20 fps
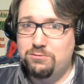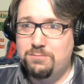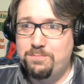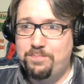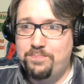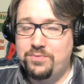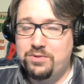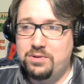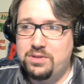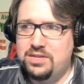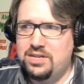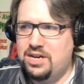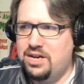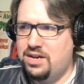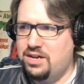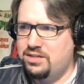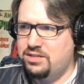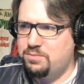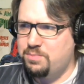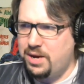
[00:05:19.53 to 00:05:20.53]
with, with
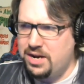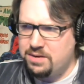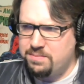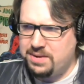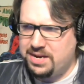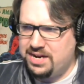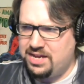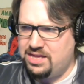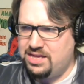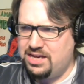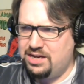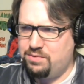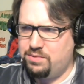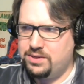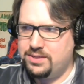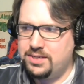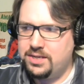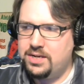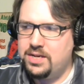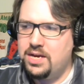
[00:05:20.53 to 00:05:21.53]
uh, Spider-Man, I think
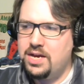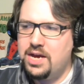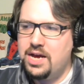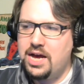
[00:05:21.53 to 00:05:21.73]
was it,